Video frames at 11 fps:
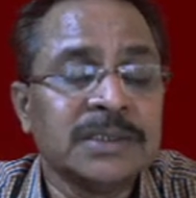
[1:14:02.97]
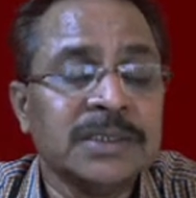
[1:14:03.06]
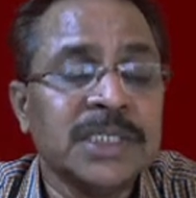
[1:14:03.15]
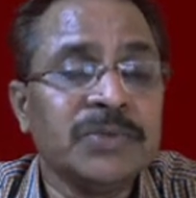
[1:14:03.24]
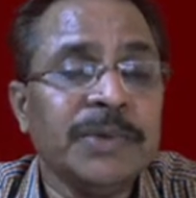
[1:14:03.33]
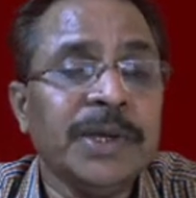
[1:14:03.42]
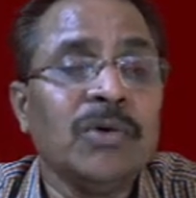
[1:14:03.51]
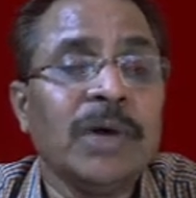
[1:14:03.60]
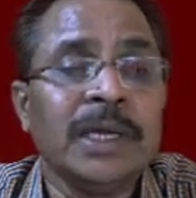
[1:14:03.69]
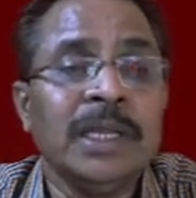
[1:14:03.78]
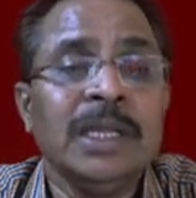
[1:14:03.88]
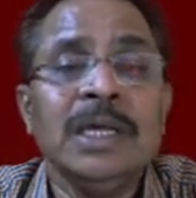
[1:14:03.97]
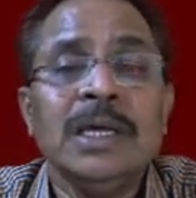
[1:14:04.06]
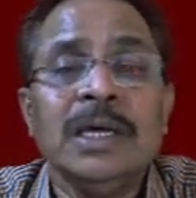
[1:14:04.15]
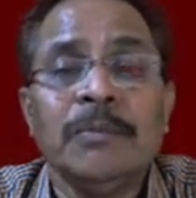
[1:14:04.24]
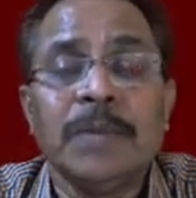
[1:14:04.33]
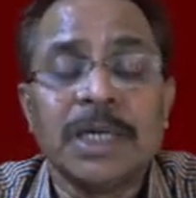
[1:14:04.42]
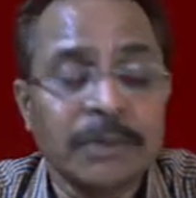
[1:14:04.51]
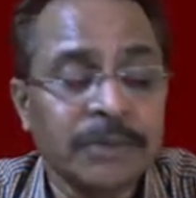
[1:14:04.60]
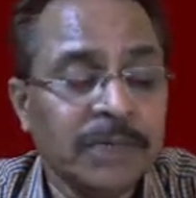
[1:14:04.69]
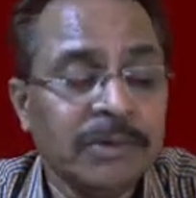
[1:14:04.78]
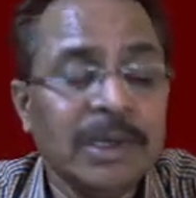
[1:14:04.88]
this video again, but
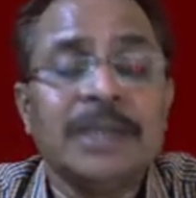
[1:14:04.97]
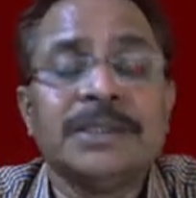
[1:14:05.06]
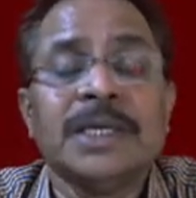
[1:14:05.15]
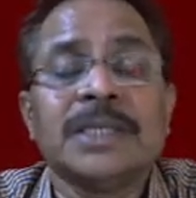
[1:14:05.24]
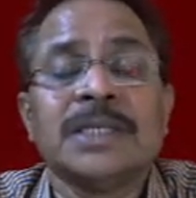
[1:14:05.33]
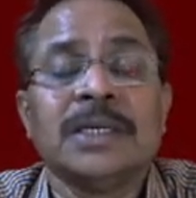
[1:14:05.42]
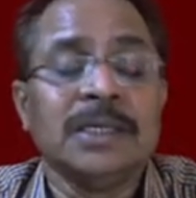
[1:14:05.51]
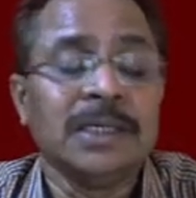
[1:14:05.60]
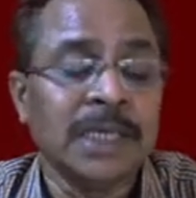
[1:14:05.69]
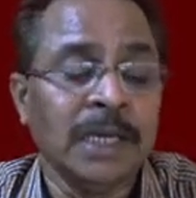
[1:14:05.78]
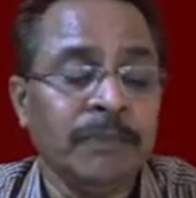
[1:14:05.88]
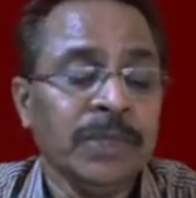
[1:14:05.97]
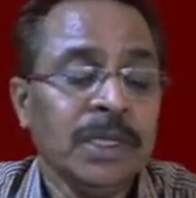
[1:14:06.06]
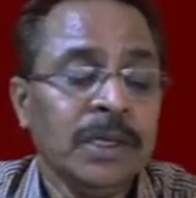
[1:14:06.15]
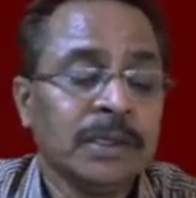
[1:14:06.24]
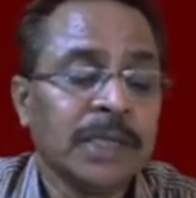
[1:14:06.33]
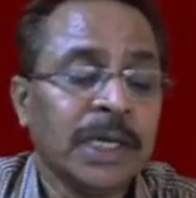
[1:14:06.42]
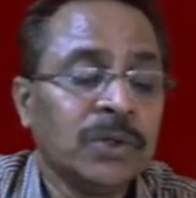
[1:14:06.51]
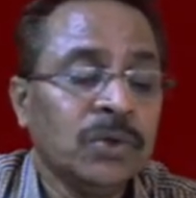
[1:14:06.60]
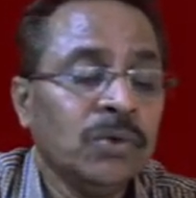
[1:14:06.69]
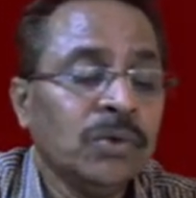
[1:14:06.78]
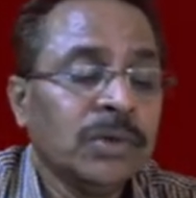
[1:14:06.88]
it will take certain time. Thank
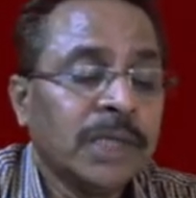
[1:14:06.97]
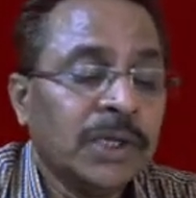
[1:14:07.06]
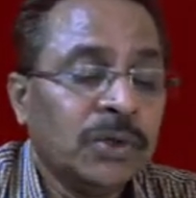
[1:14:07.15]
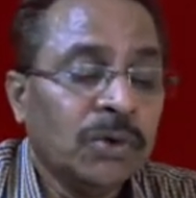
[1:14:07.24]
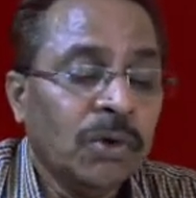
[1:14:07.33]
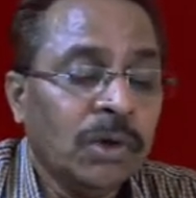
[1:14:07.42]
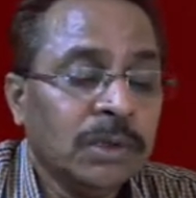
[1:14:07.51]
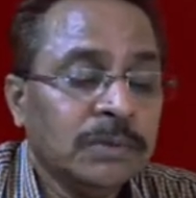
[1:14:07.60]
you all.